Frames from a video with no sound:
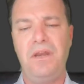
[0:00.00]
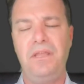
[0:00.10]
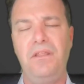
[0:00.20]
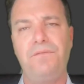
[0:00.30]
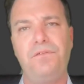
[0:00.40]

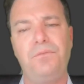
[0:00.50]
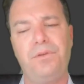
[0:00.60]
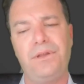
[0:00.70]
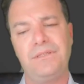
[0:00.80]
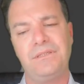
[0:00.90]
needed
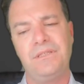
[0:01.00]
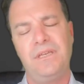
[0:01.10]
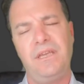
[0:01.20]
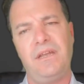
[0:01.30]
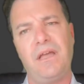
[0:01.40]
footprint
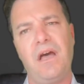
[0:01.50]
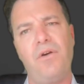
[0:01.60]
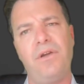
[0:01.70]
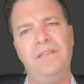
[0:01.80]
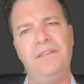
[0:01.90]
and
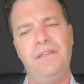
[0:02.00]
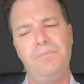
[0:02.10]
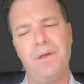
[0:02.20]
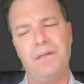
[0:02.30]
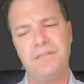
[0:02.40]
how it
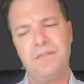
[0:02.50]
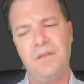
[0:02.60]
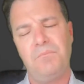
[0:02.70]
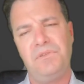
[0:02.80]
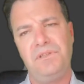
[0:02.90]
impacts
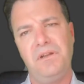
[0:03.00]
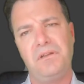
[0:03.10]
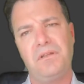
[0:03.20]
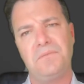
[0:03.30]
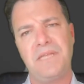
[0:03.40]

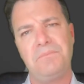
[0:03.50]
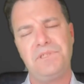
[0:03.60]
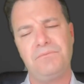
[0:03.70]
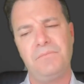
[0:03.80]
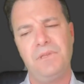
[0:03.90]
material
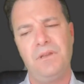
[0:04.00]
consumption